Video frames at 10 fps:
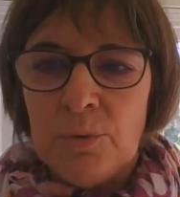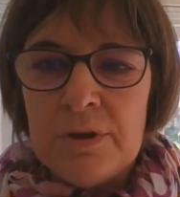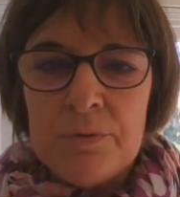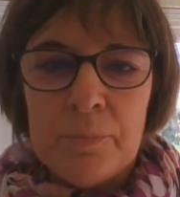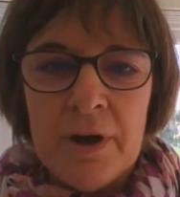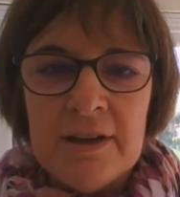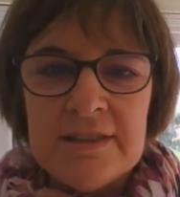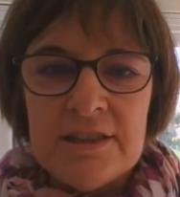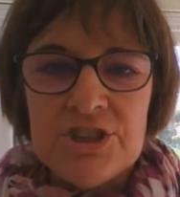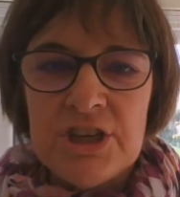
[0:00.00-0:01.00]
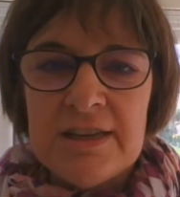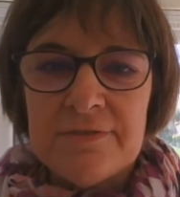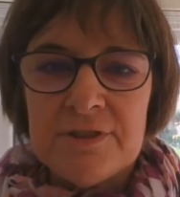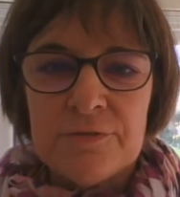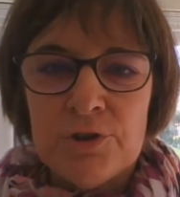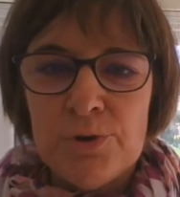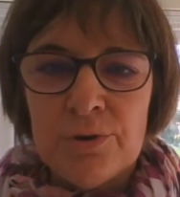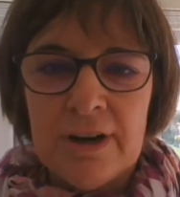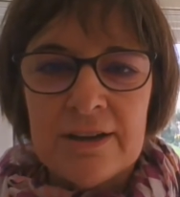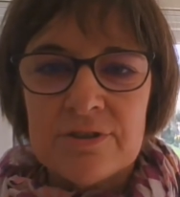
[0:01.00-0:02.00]
We were binding sheaves of
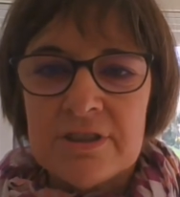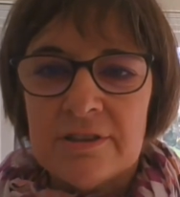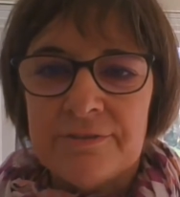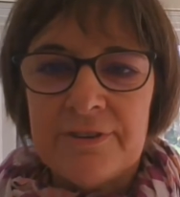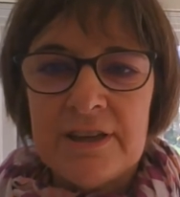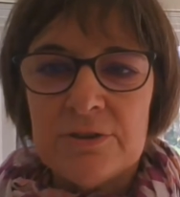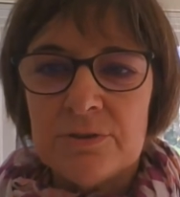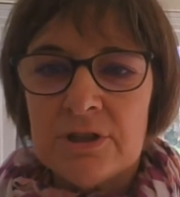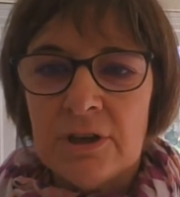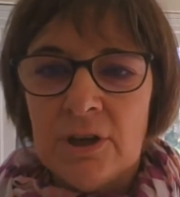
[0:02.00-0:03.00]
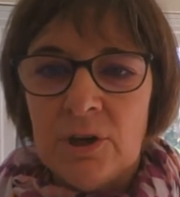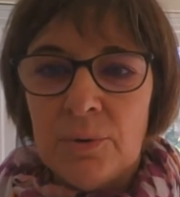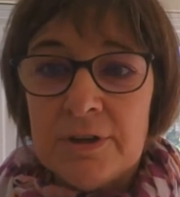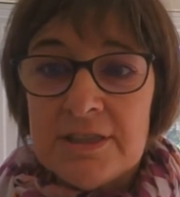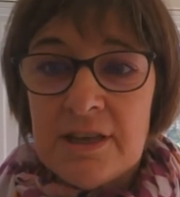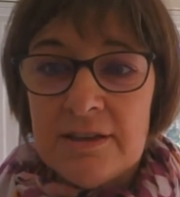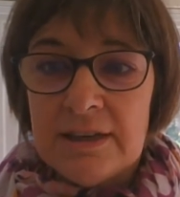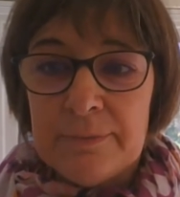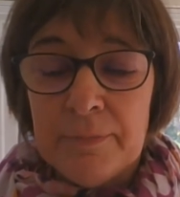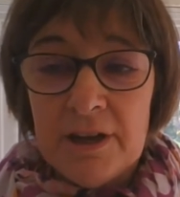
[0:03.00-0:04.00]
corn out in the field, when
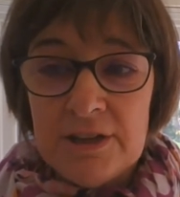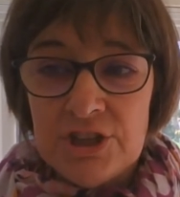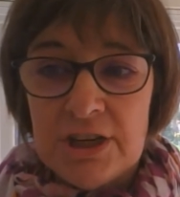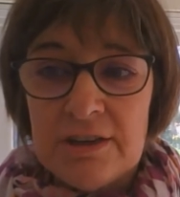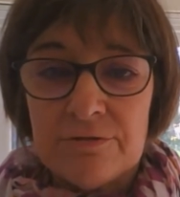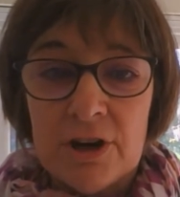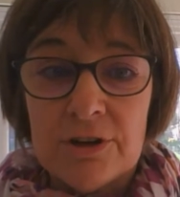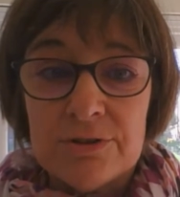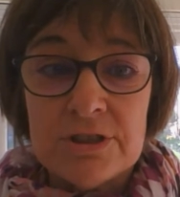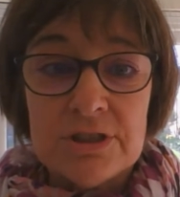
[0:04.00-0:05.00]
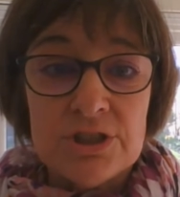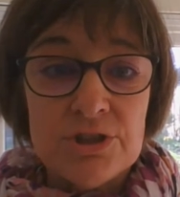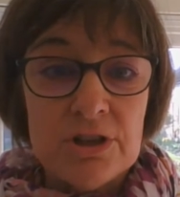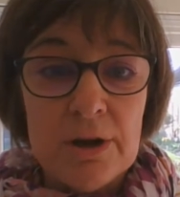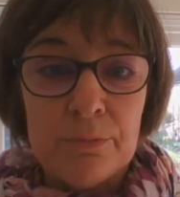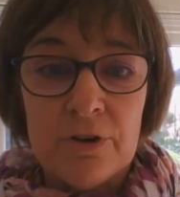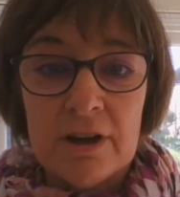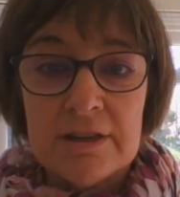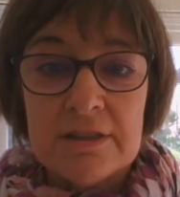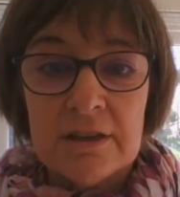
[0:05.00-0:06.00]
suddenly my sheaf rose and stood
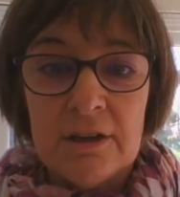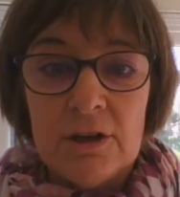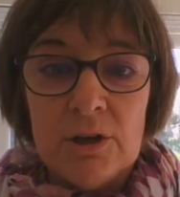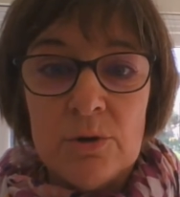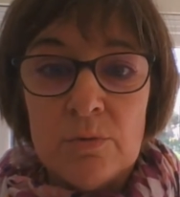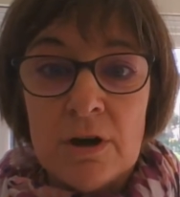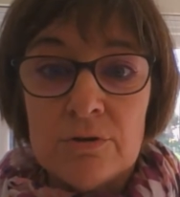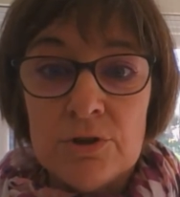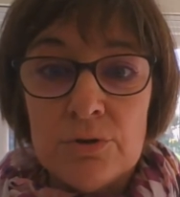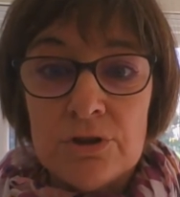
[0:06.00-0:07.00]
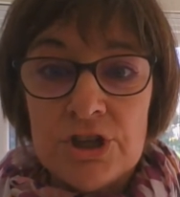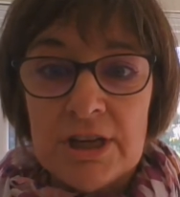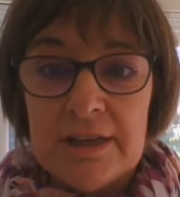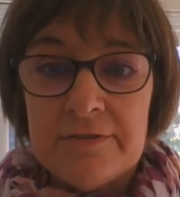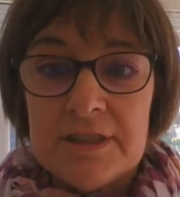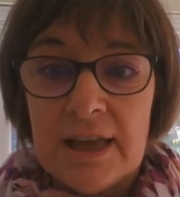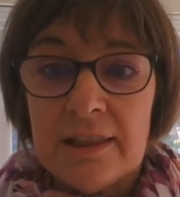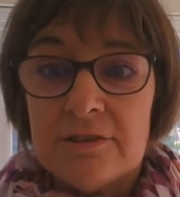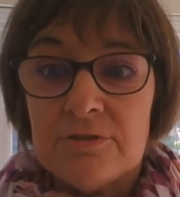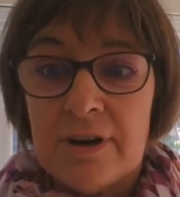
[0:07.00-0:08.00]
upright, while your sheaves
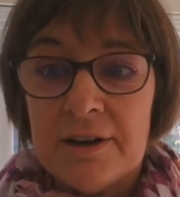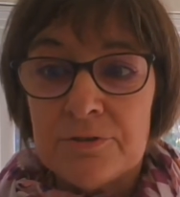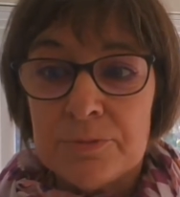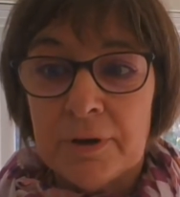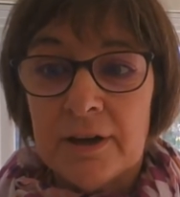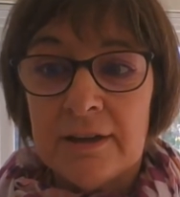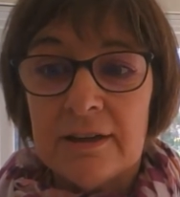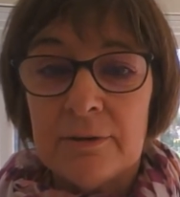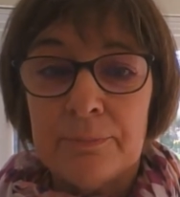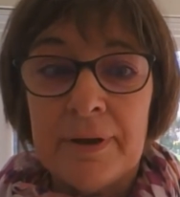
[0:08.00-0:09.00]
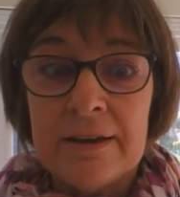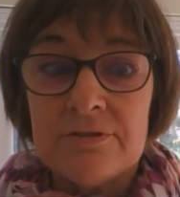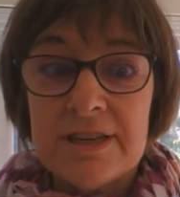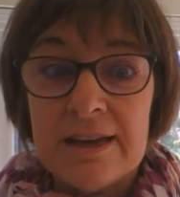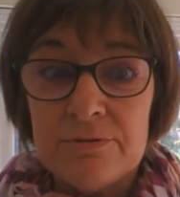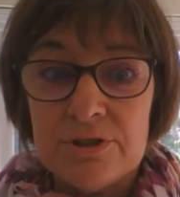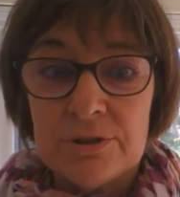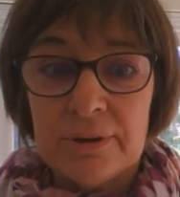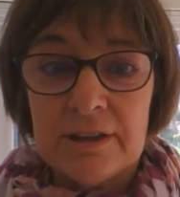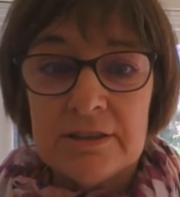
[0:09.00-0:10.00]
gathered round mine and bound down
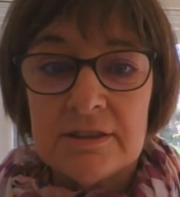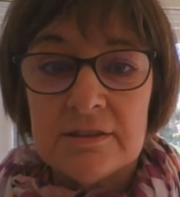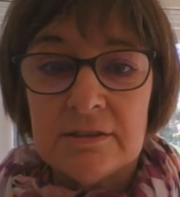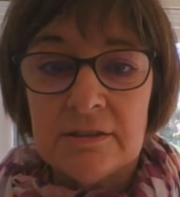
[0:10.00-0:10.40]
to it."